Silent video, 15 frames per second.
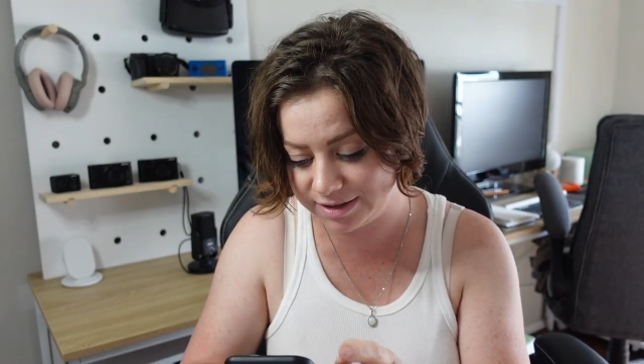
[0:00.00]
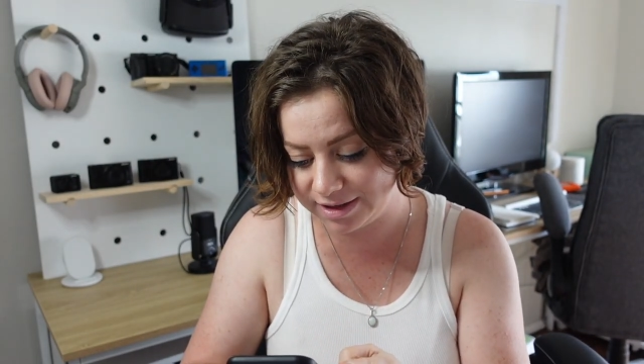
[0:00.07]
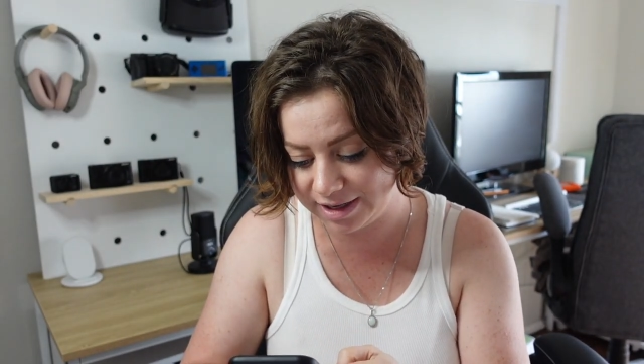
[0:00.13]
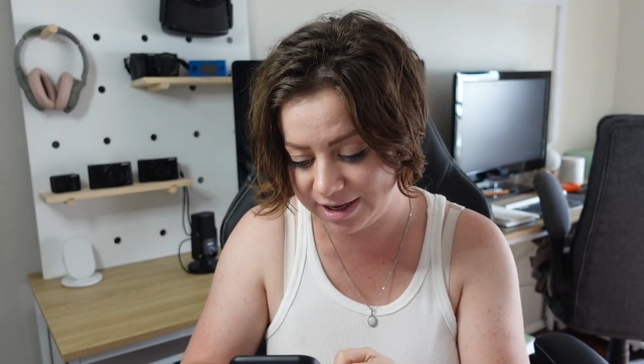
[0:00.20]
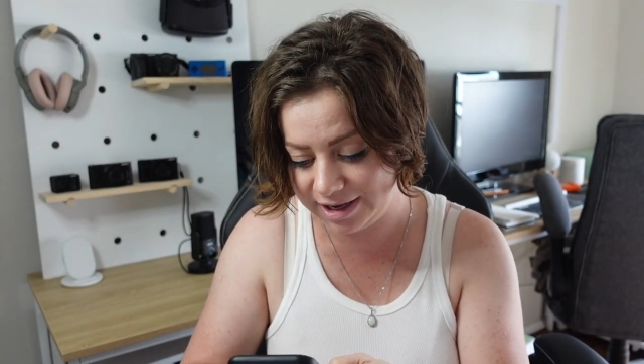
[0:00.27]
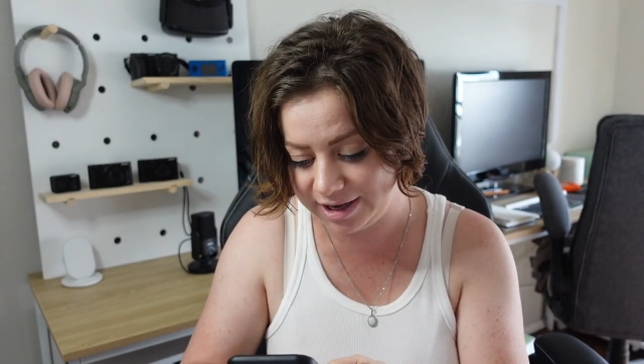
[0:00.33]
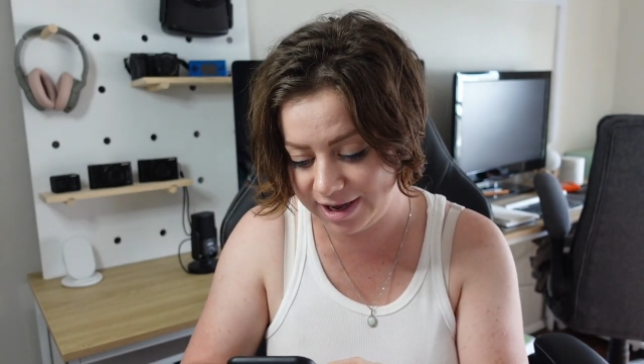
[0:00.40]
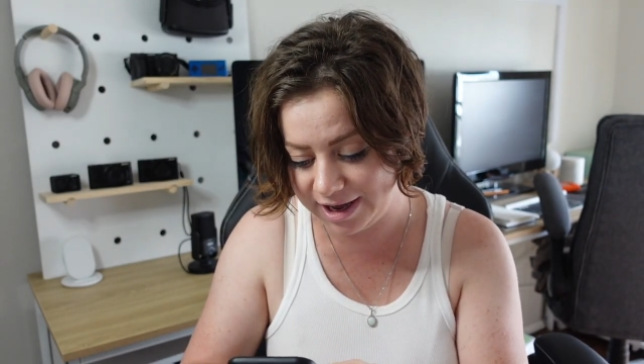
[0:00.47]

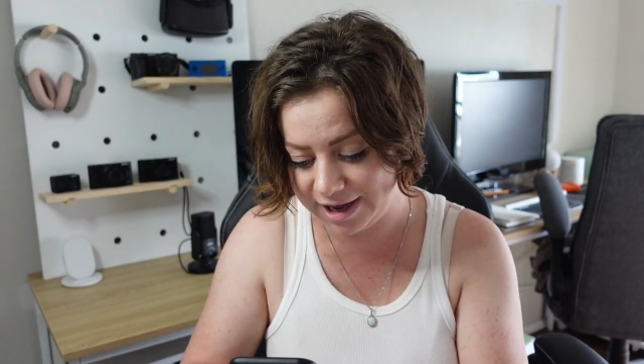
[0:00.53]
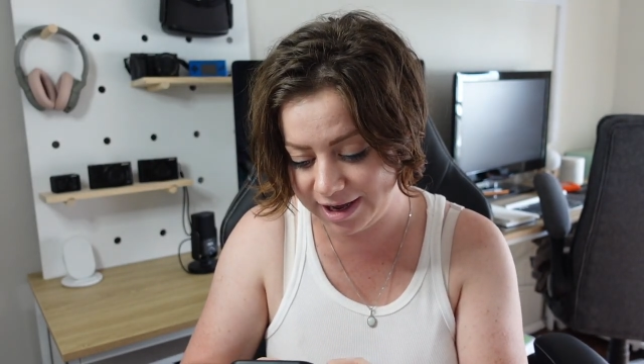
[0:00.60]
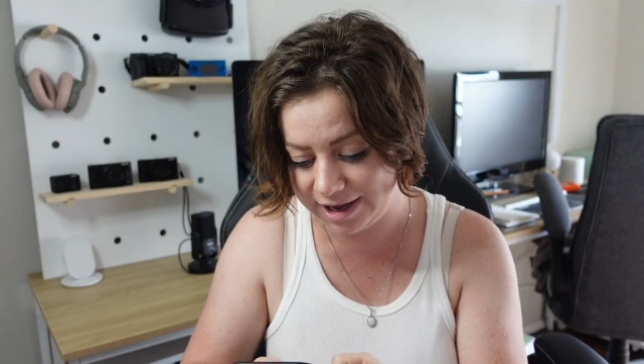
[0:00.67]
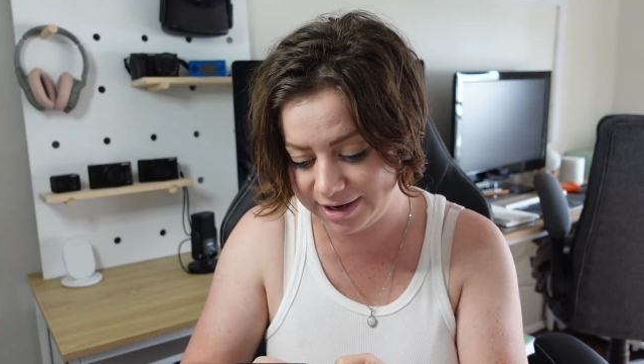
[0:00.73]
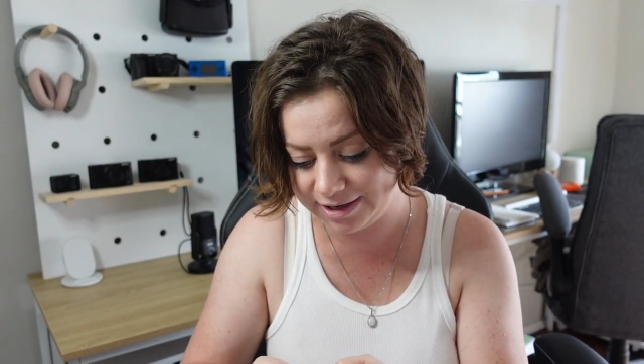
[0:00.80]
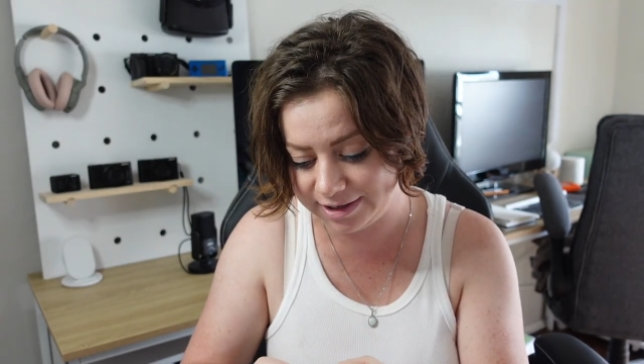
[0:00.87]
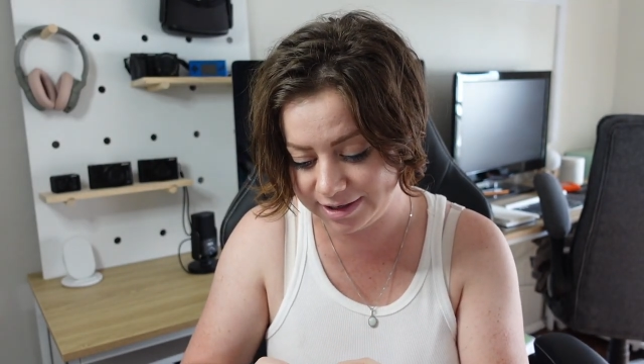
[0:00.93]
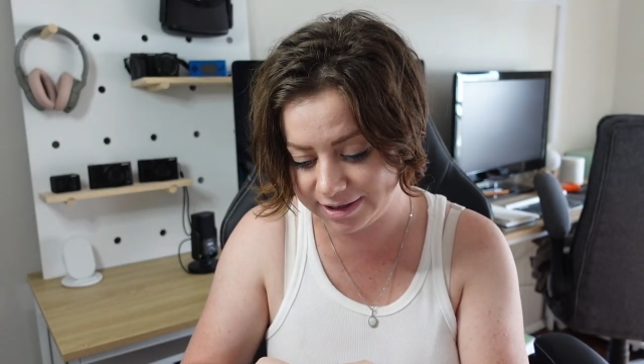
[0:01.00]
they
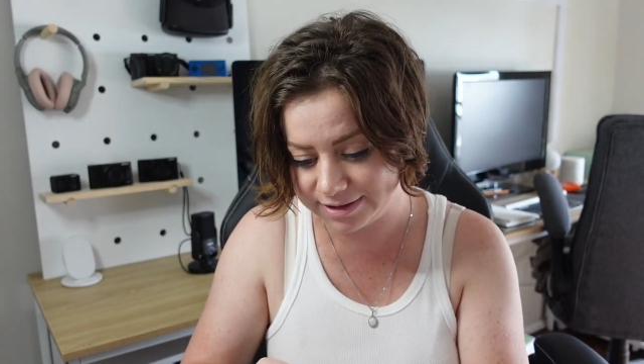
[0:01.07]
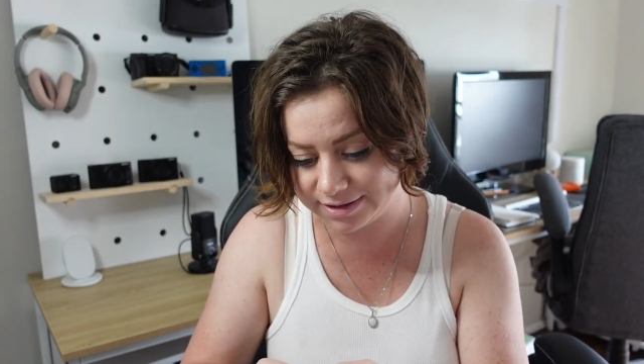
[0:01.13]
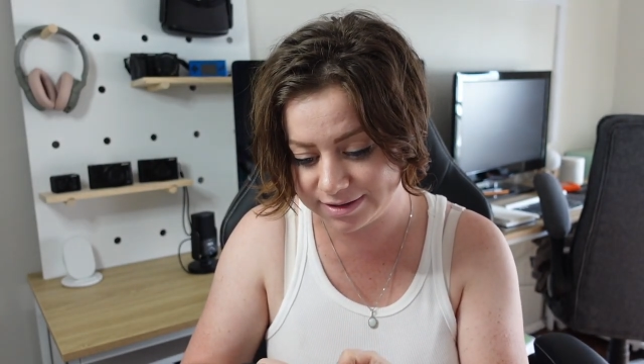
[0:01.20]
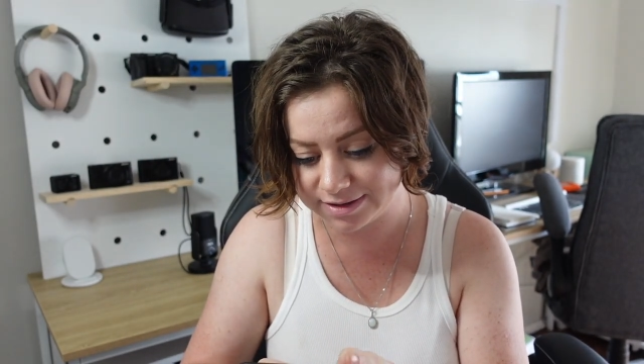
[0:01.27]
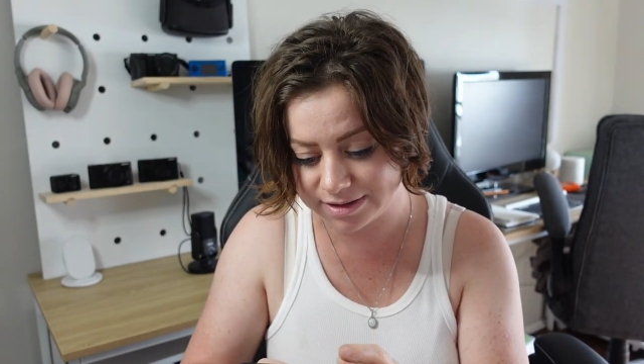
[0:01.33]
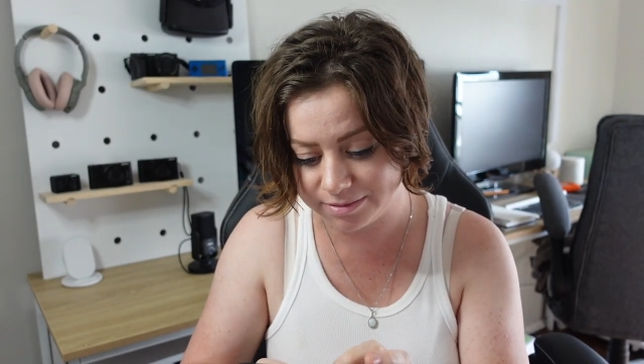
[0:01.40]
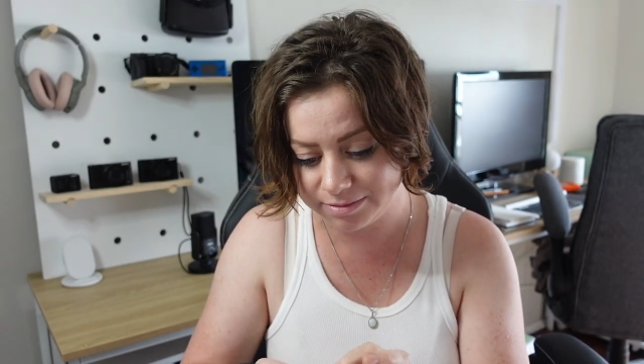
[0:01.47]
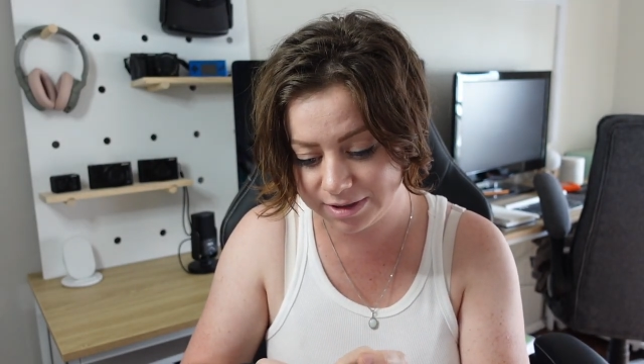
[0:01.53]
add in
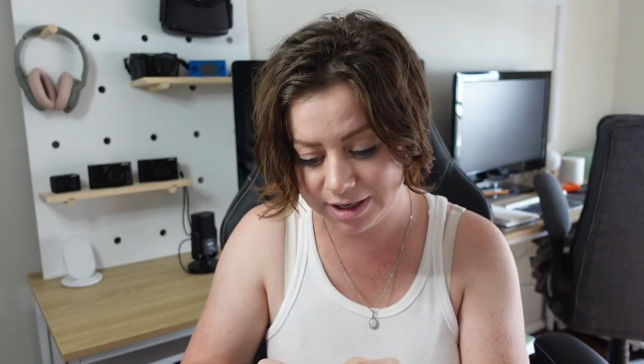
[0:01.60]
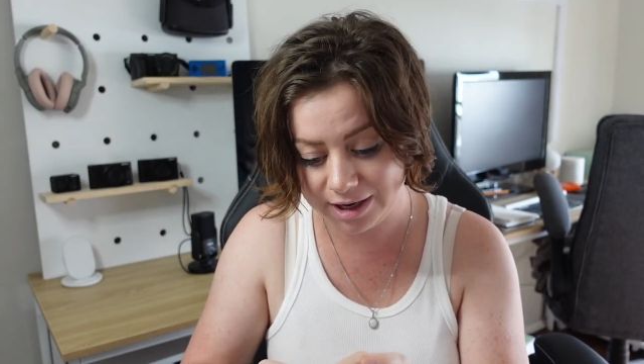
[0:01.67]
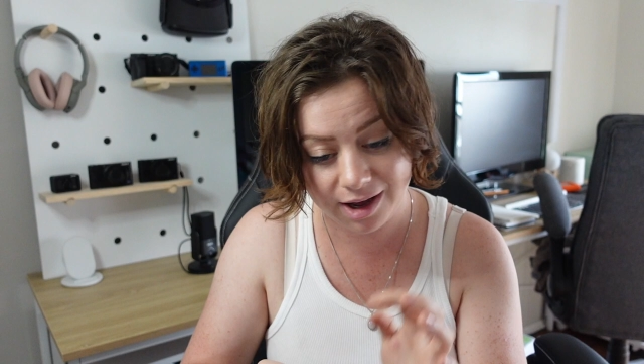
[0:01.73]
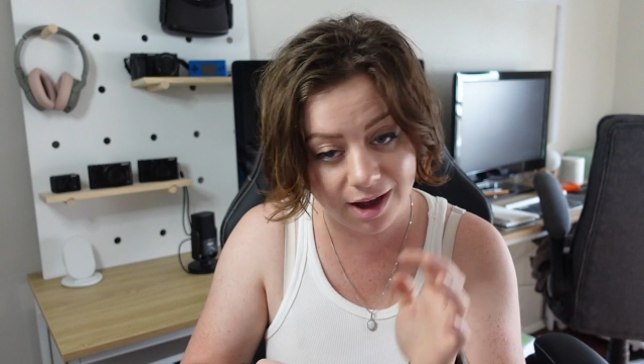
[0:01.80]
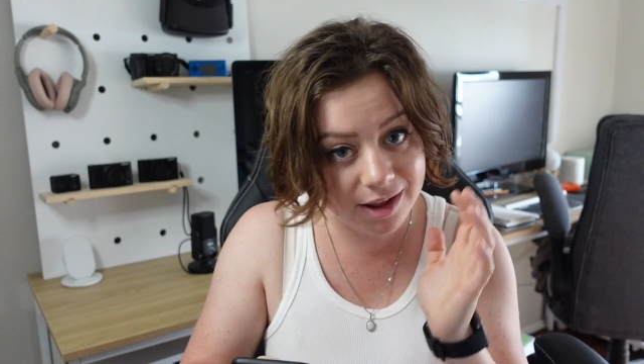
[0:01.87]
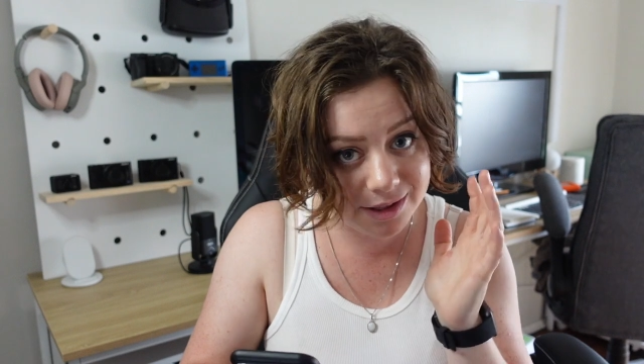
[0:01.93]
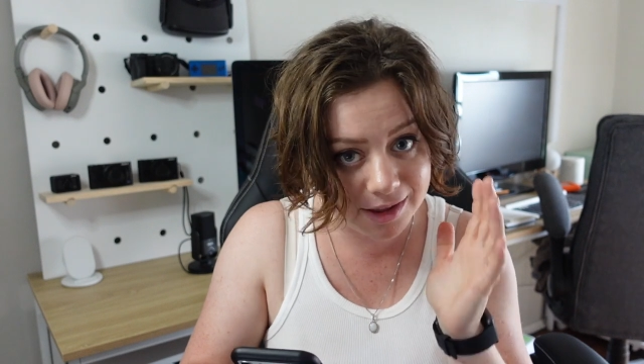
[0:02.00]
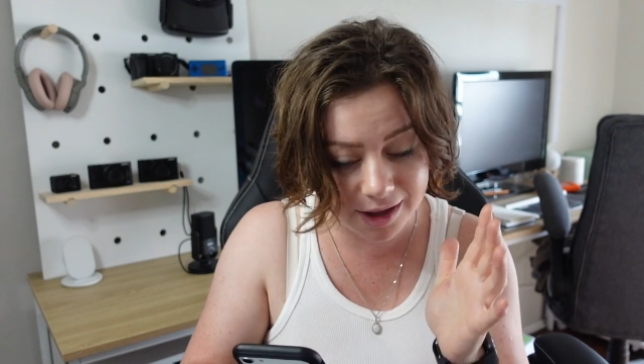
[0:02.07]
some
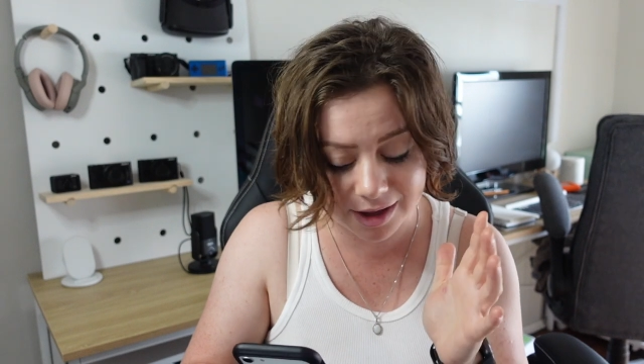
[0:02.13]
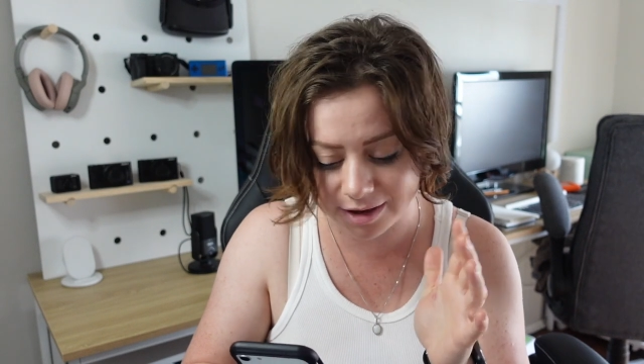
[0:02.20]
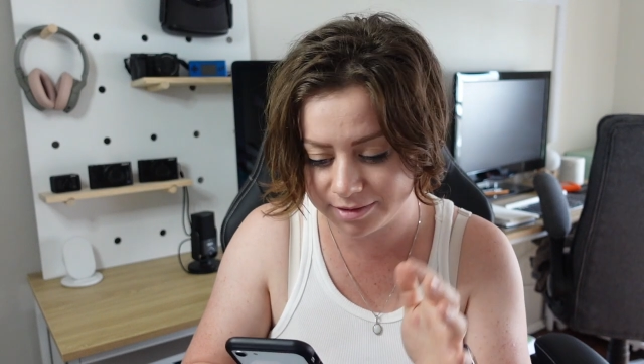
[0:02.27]
color.